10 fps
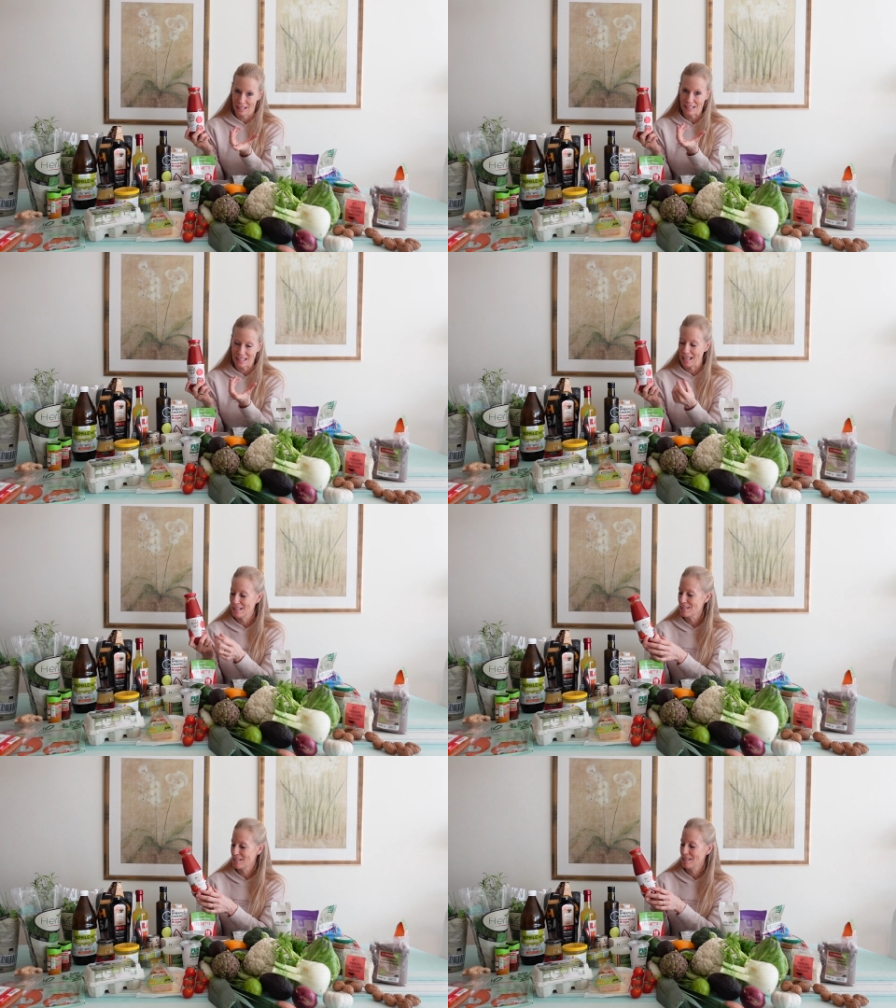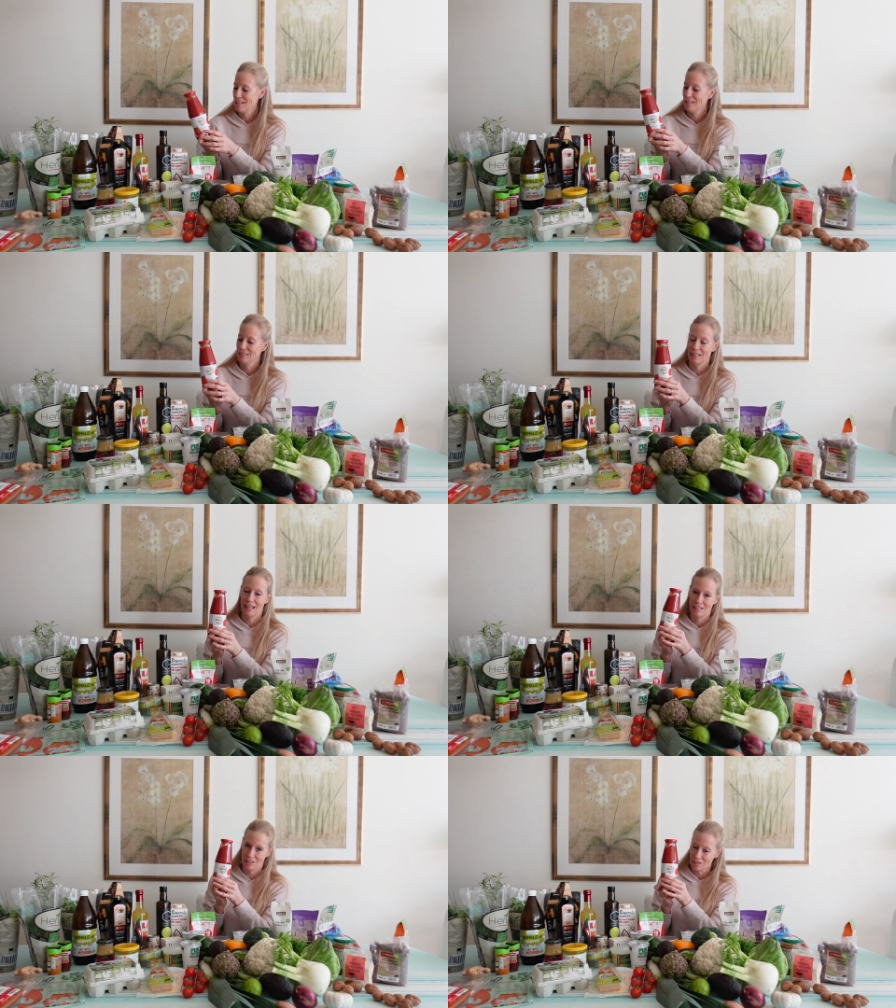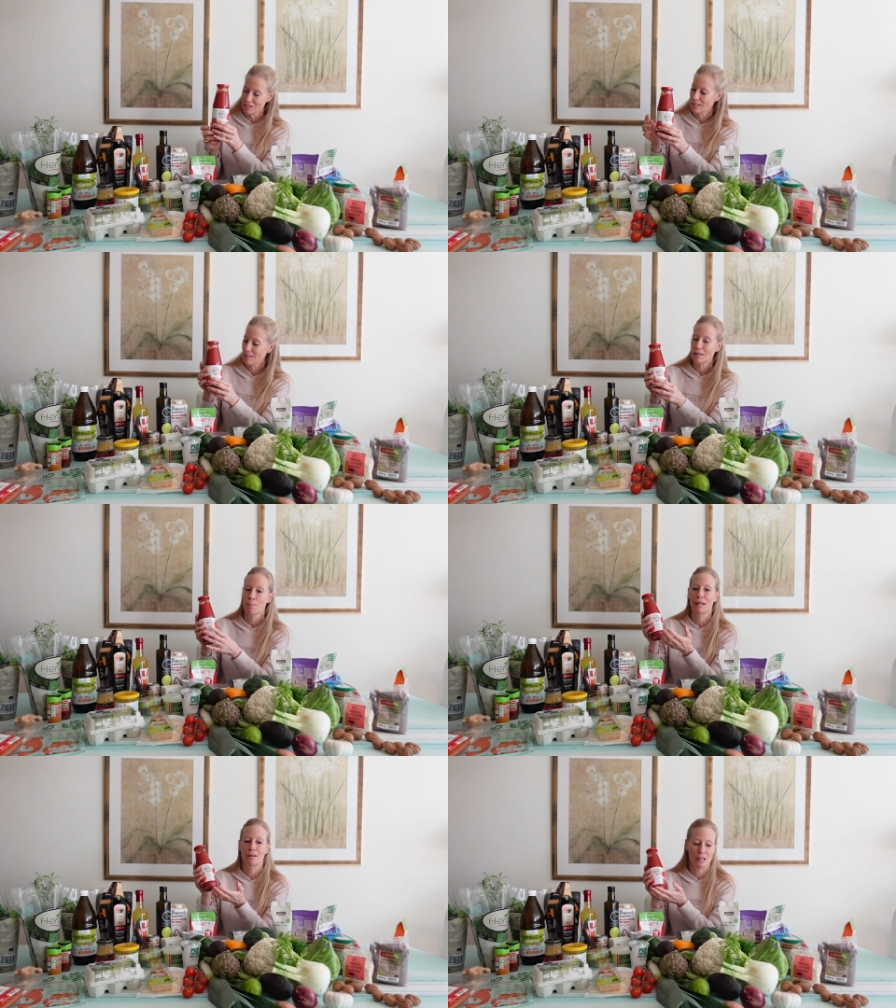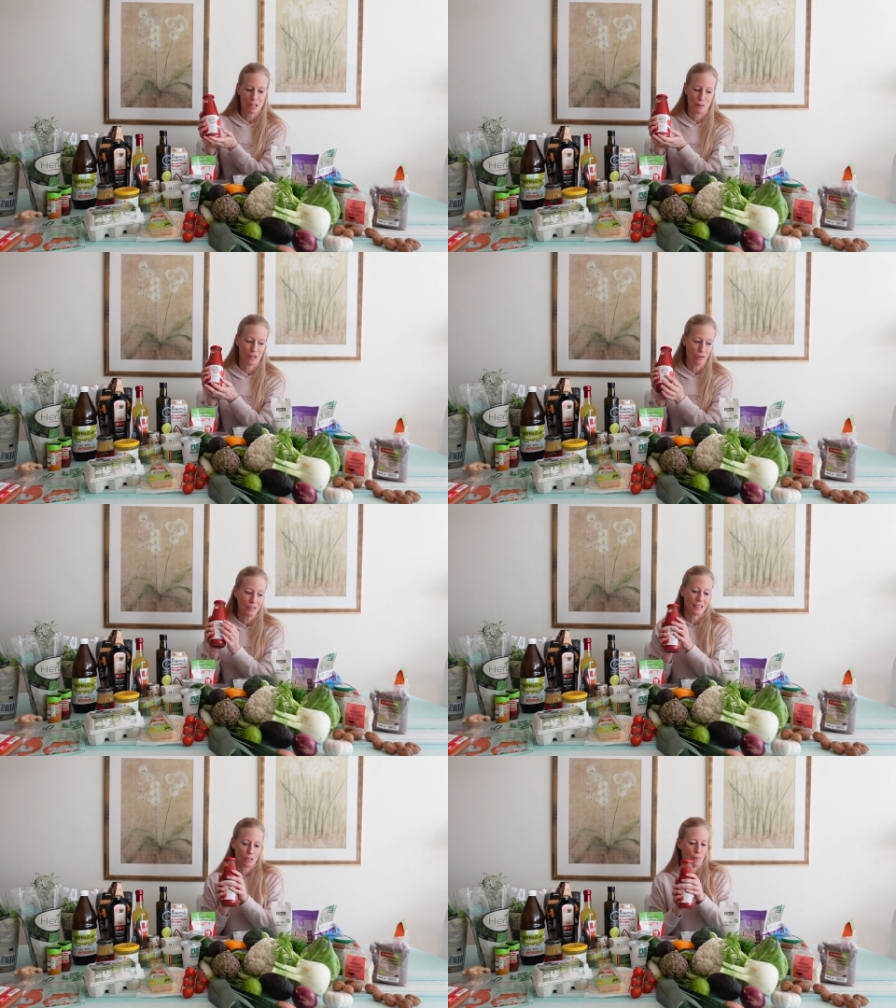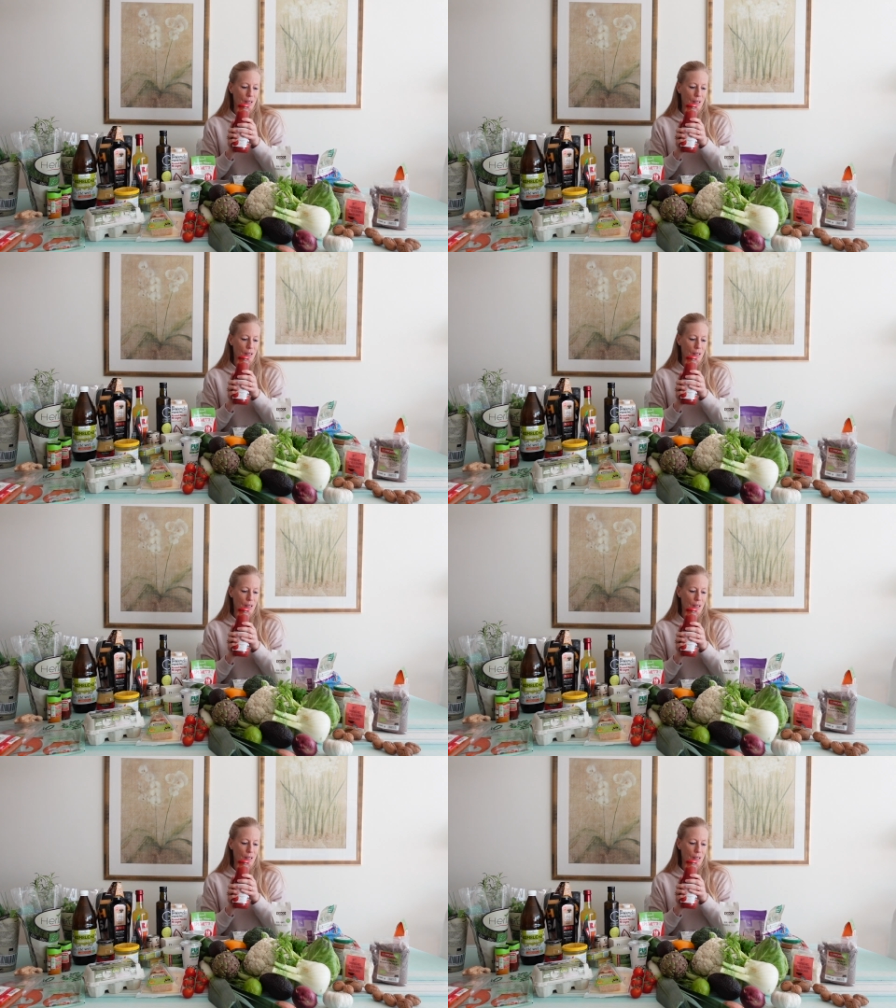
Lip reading: against cancer. It's an antioxidant, but it must be cooked, it's